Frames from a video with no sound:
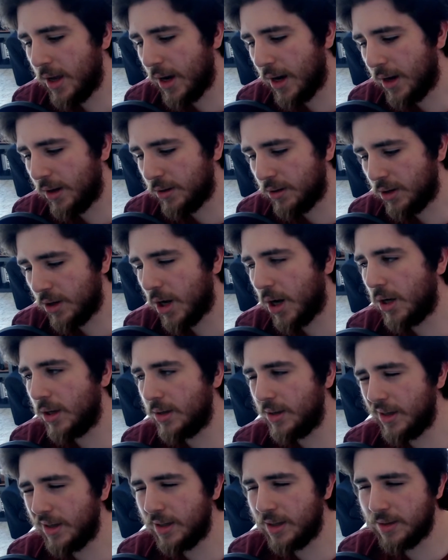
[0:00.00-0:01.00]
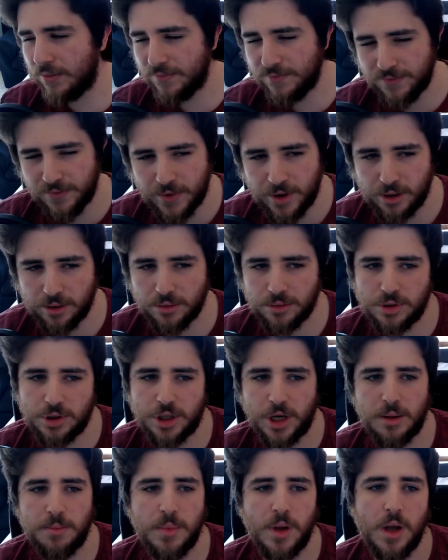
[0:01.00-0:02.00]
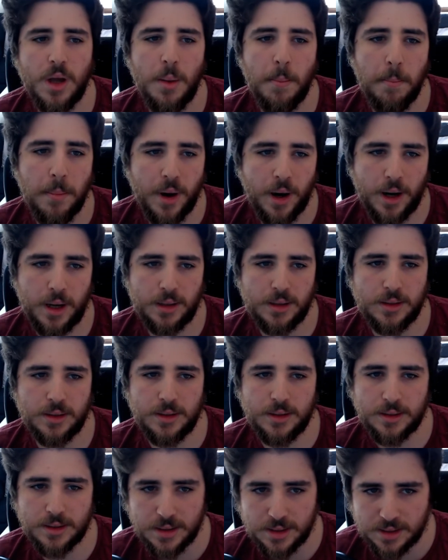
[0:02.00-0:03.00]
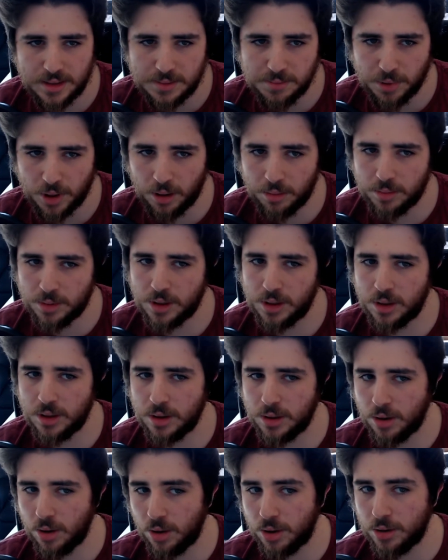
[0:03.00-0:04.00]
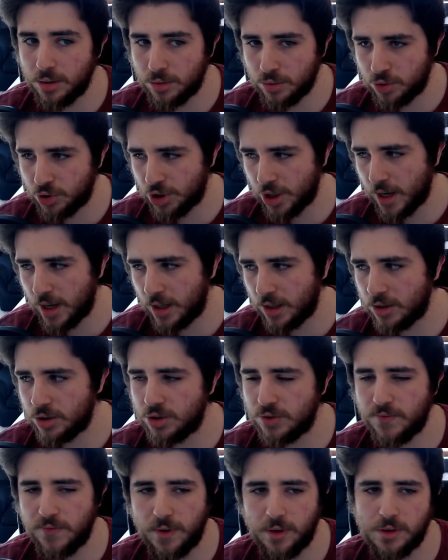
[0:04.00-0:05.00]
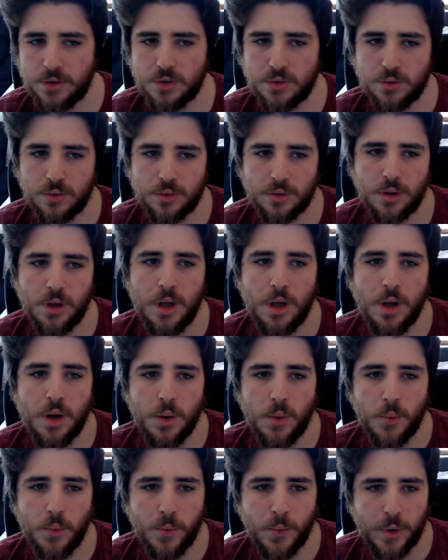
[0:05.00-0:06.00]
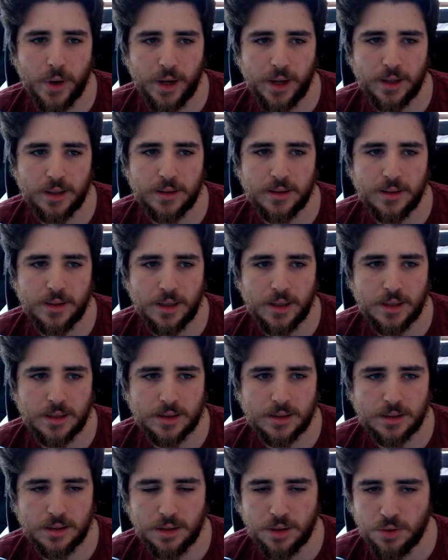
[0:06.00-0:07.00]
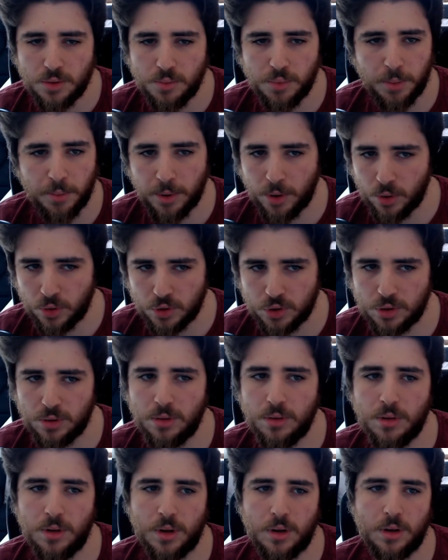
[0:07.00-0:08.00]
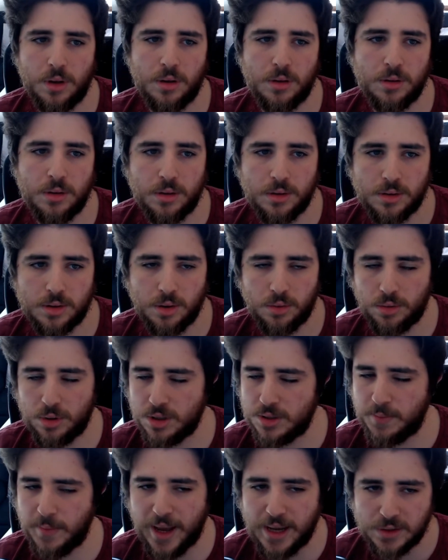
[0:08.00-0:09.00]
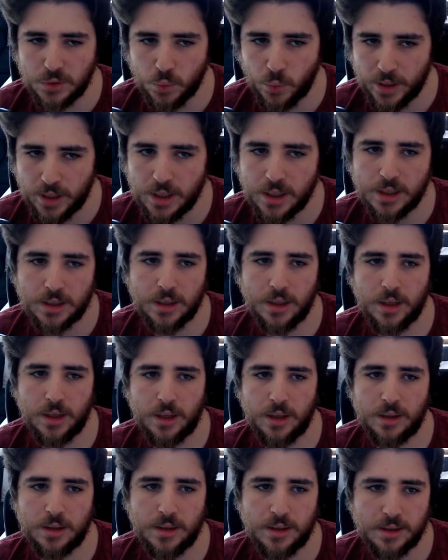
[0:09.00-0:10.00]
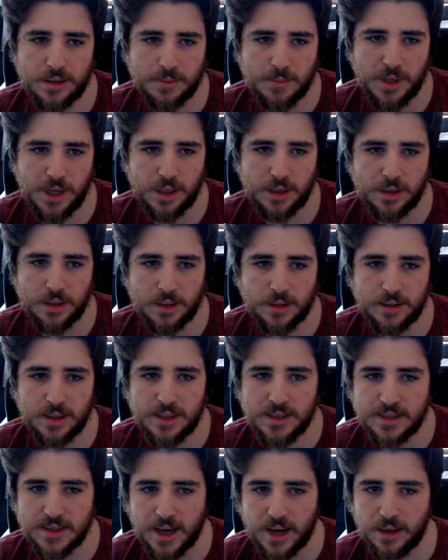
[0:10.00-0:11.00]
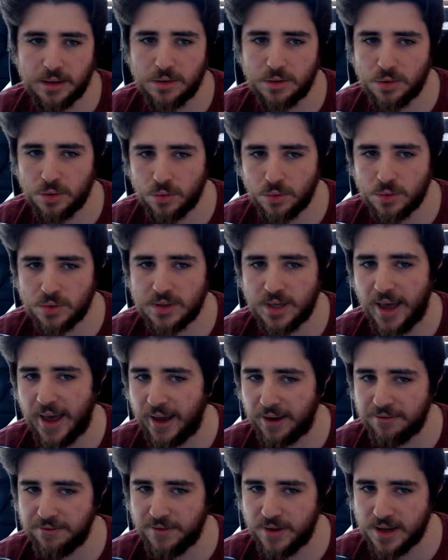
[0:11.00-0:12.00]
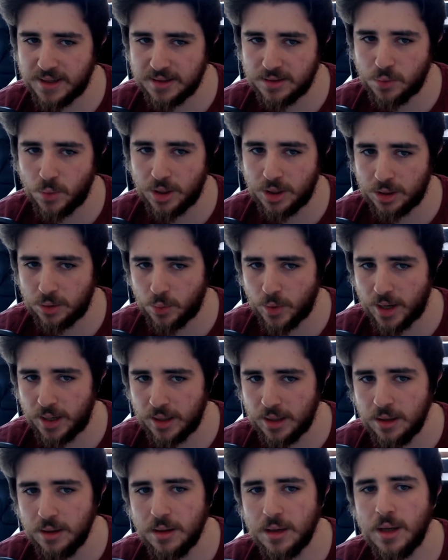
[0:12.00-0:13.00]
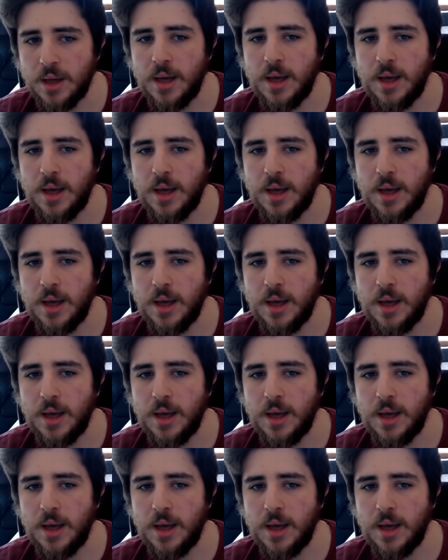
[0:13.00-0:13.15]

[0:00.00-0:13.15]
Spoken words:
are not in a very good shape. But this is probably going to change very soon with this new proposal. So this past week, there's been the Design Tools Hackfest 2020.